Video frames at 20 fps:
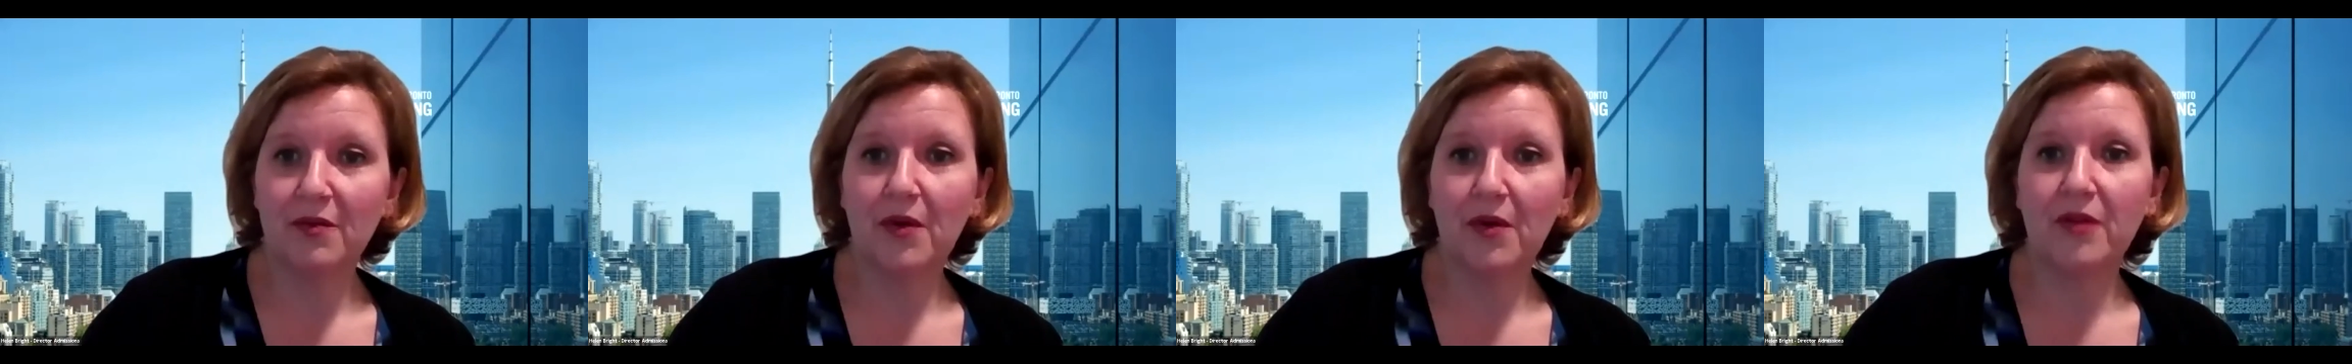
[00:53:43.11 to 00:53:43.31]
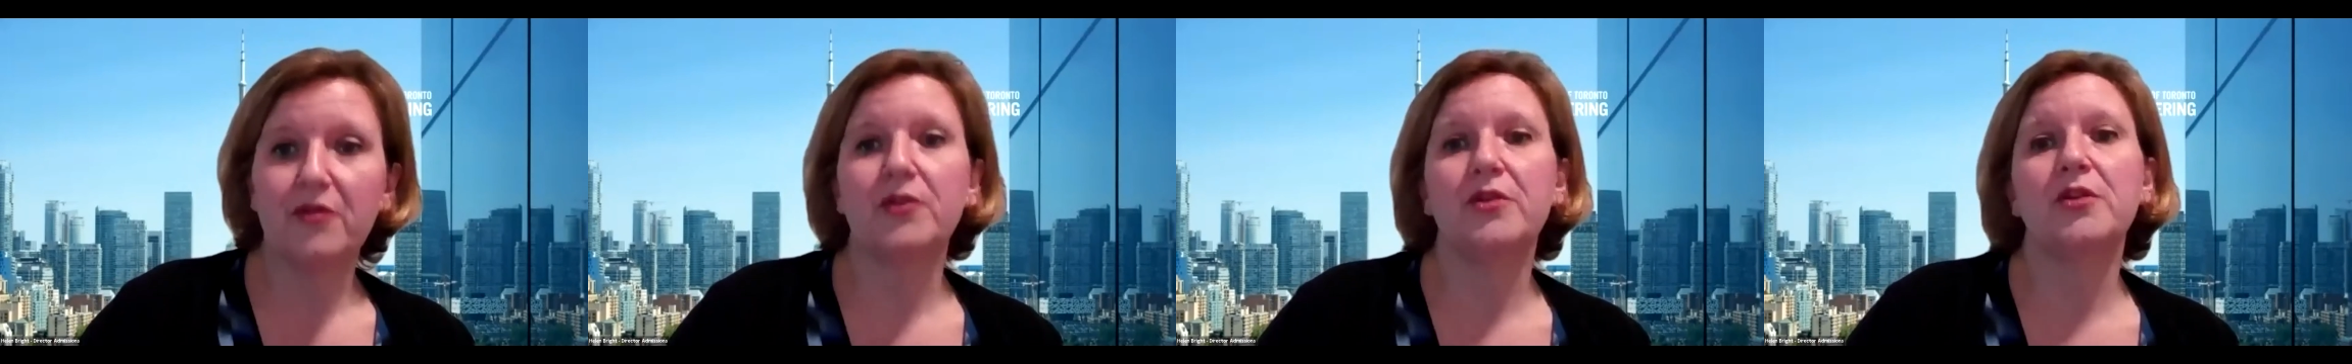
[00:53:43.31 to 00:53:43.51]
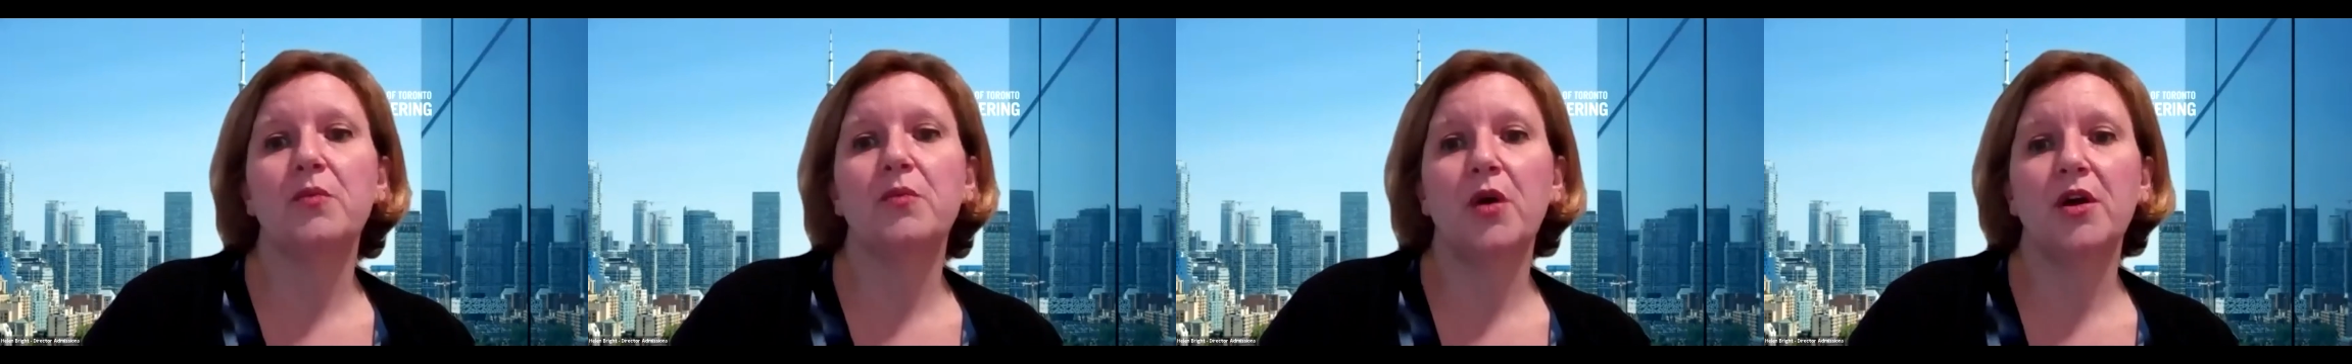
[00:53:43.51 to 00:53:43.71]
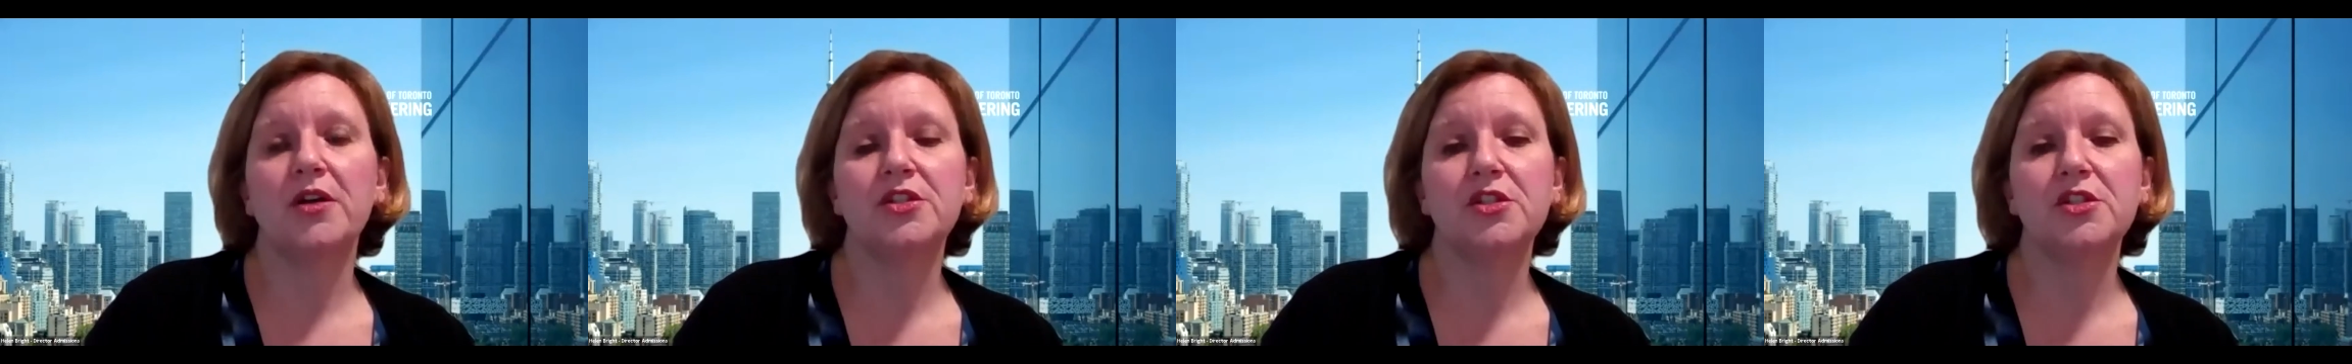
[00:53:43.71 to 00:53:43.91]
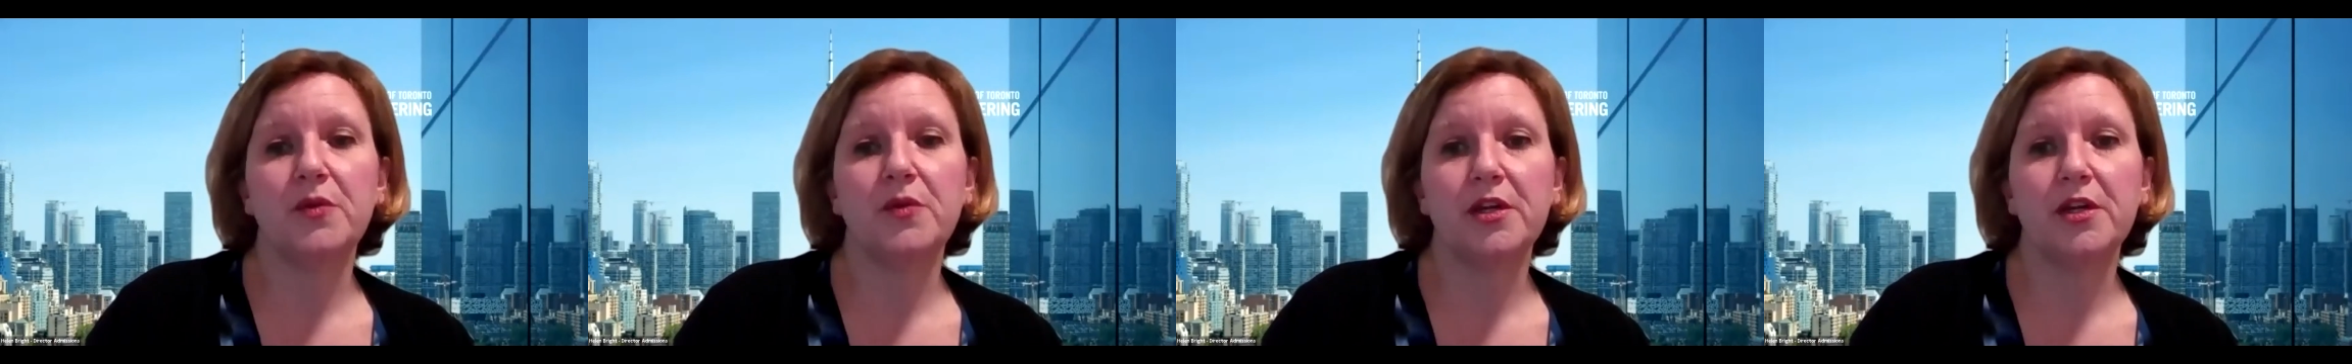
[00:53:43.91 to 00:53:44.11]
whether you want
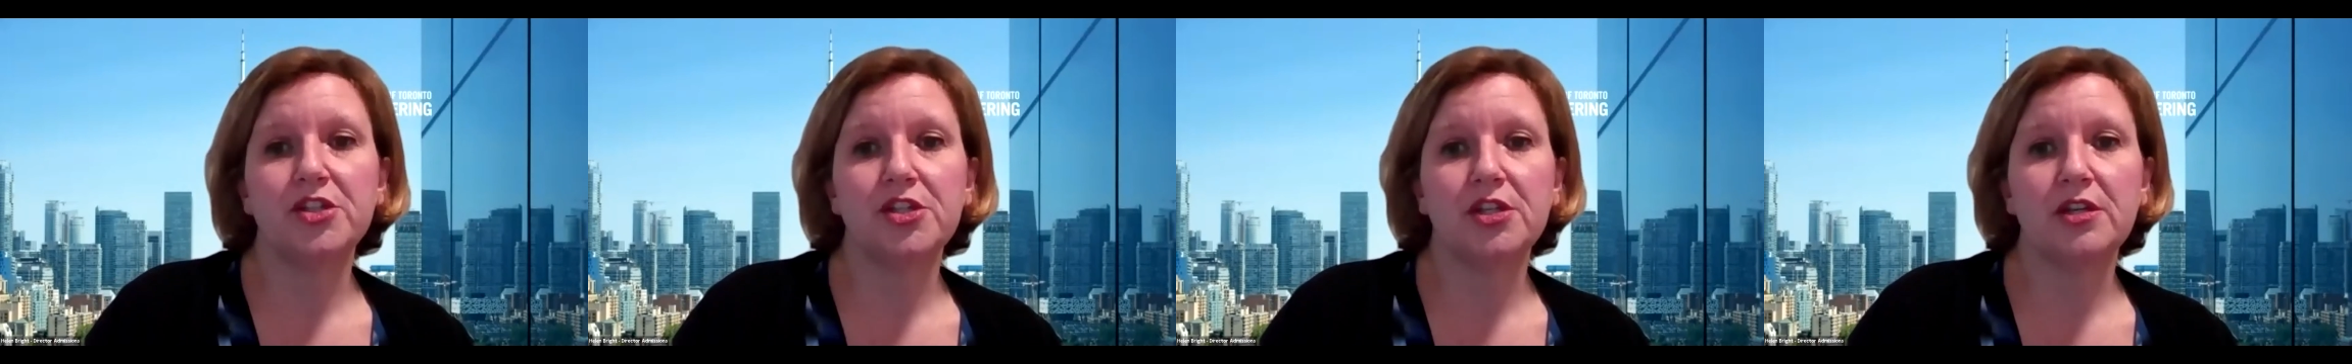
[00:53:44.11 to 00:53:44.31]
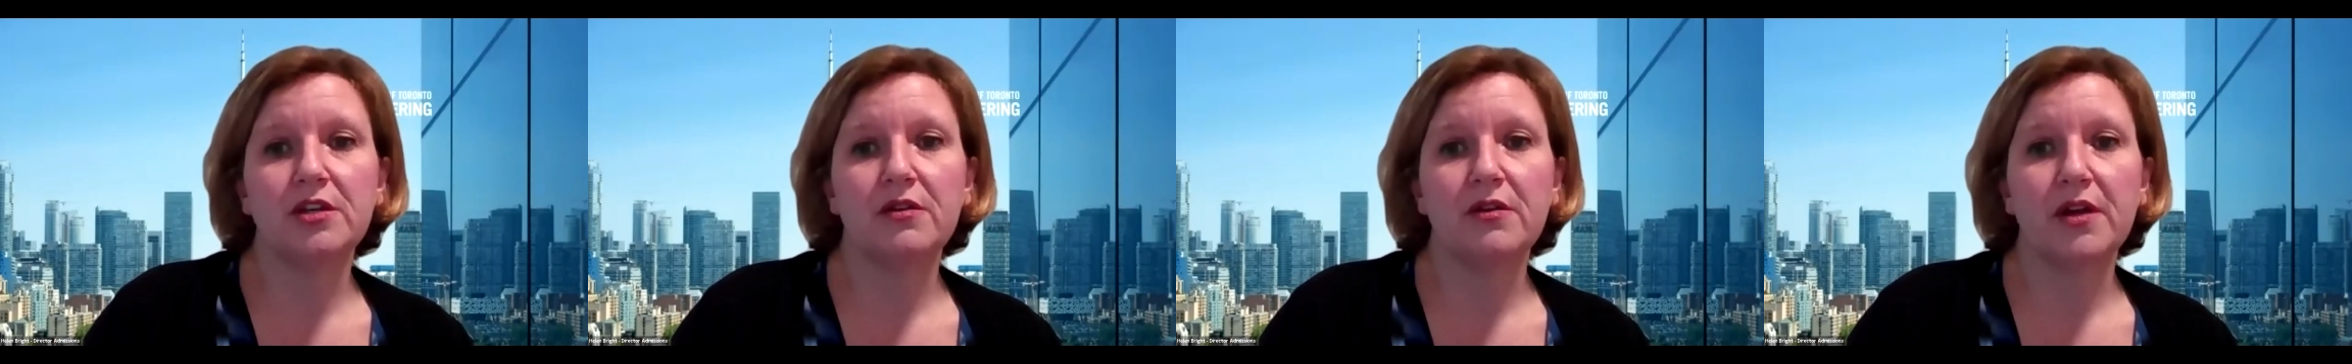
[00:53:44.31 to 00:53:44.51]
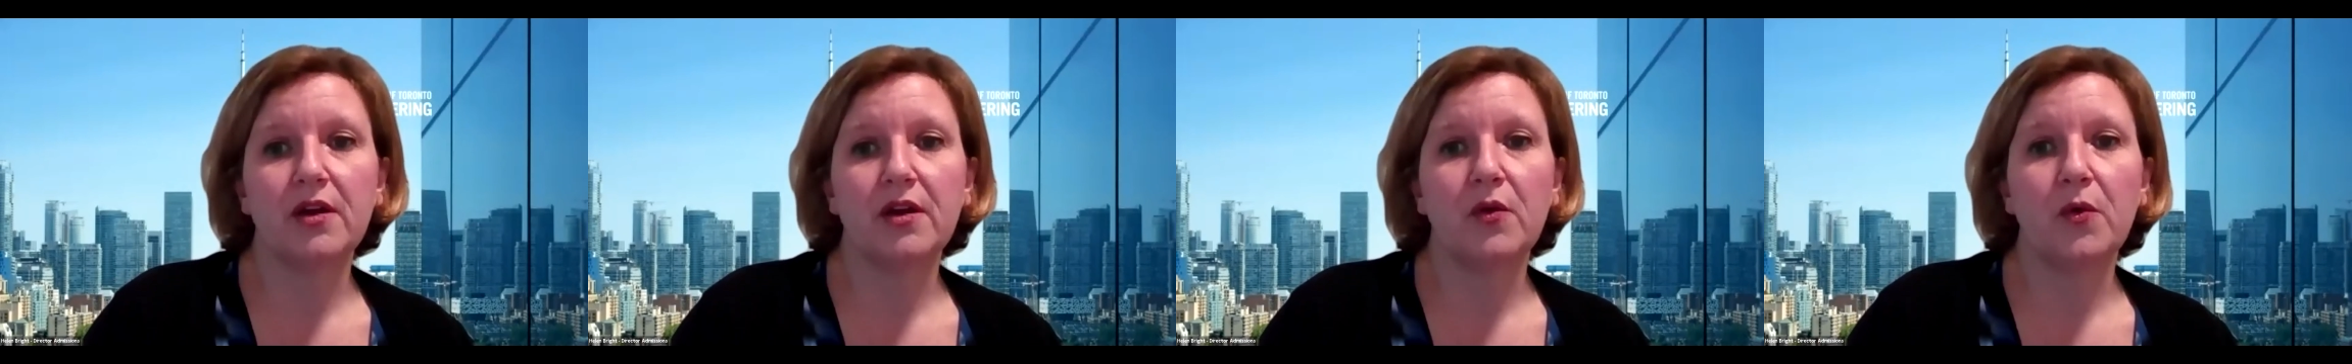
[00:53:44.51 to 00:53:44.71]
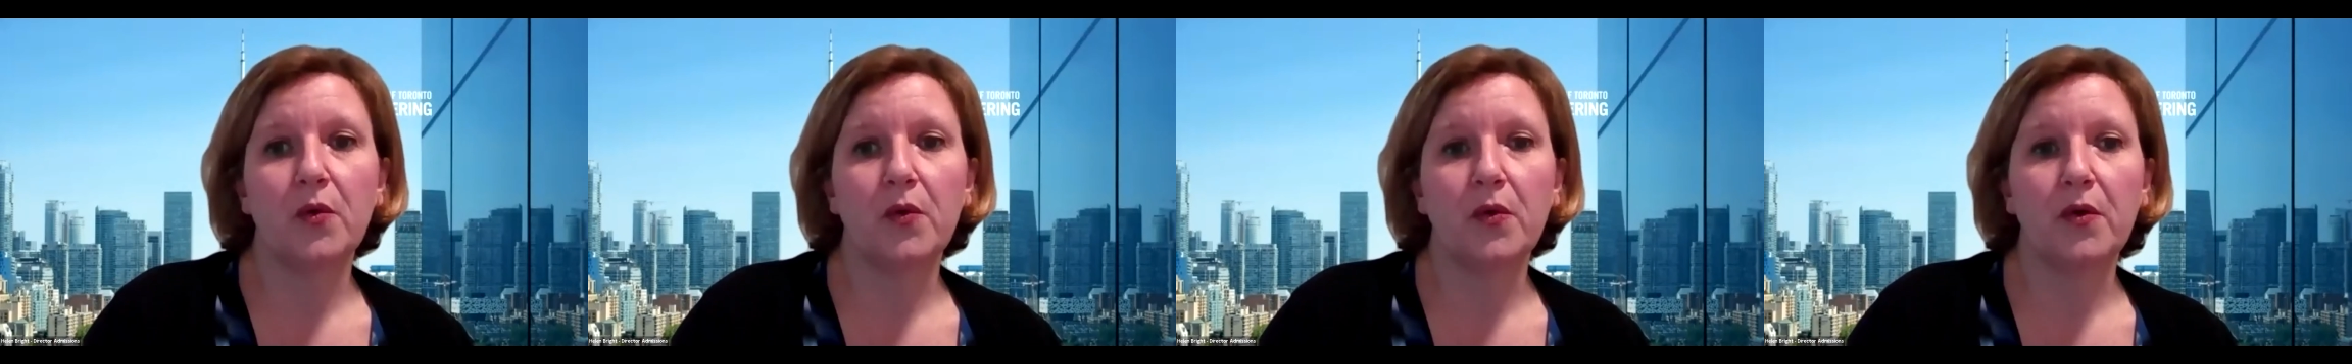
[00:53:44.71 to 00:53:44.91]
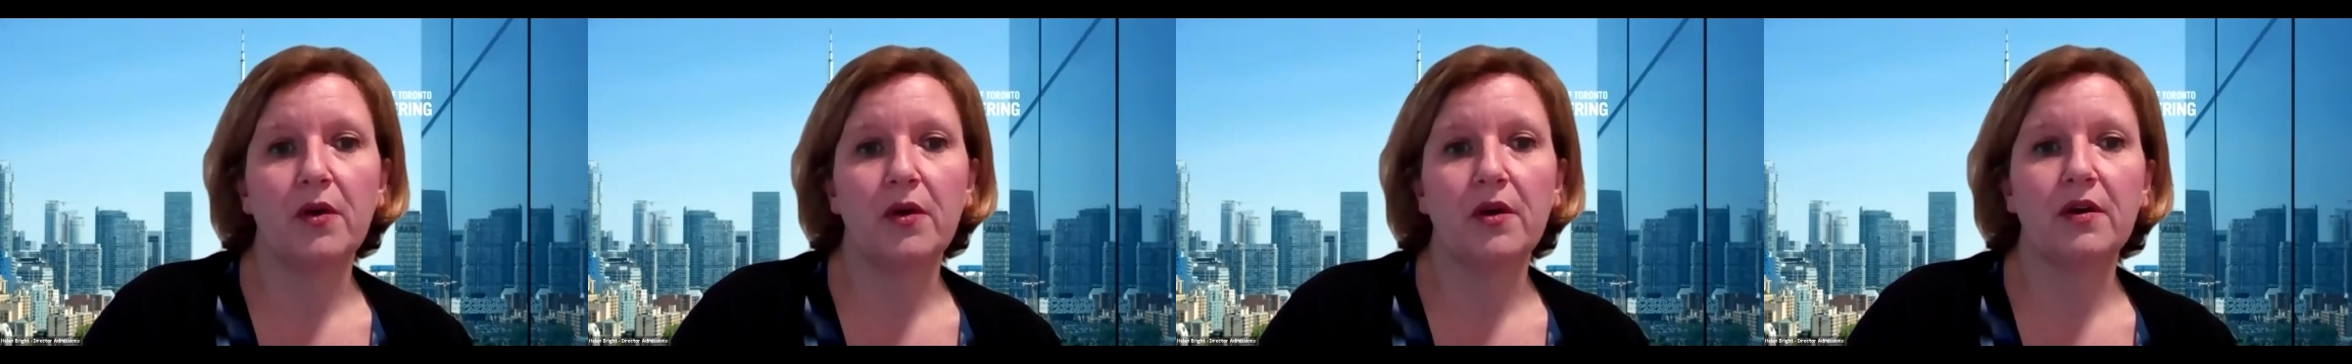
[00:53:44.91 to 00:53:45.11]
to do engineering
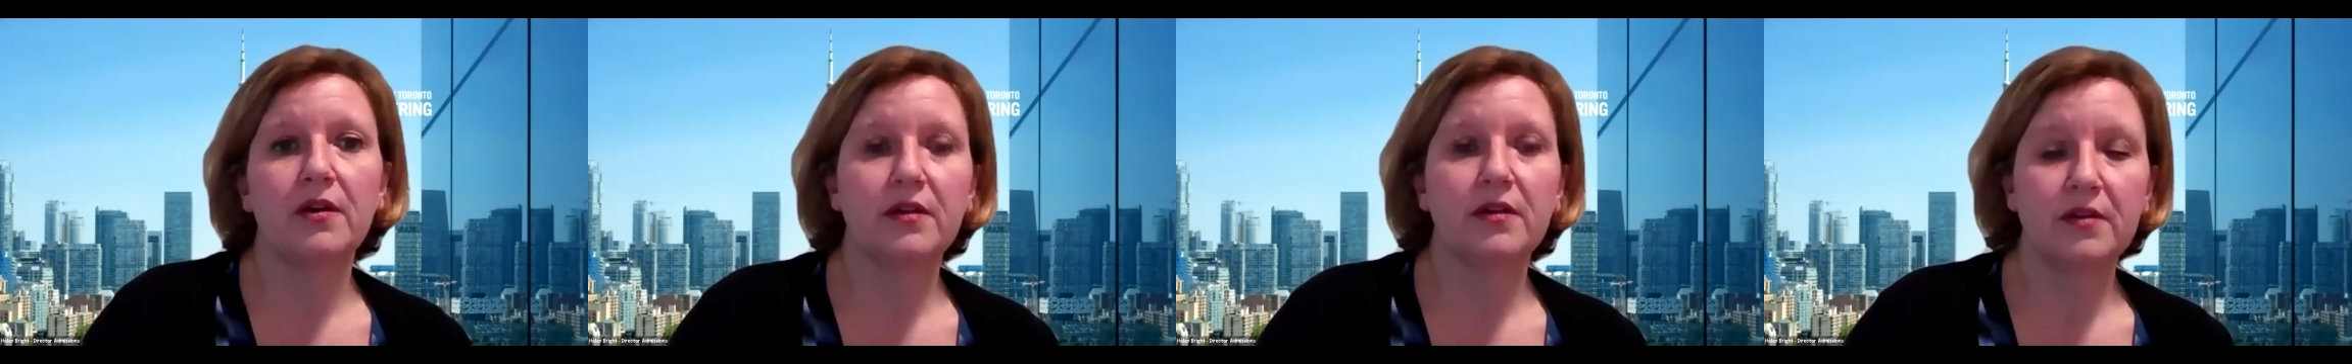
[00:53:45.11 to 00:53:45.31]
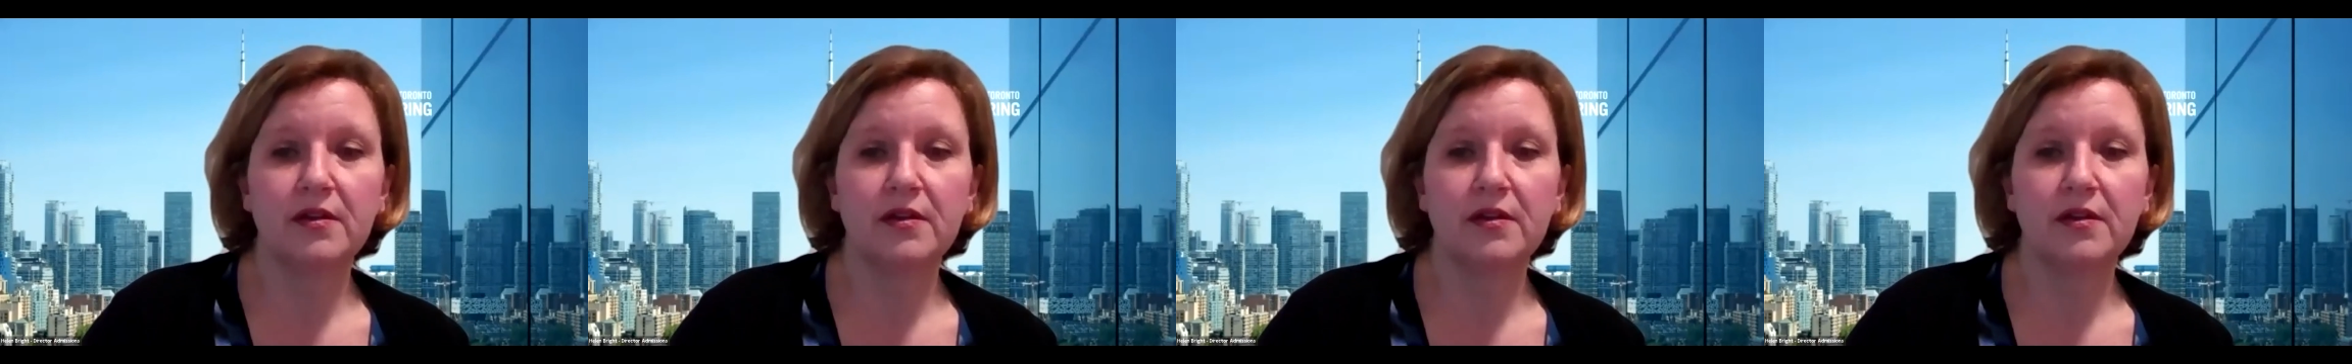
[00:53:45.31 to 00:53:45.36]
or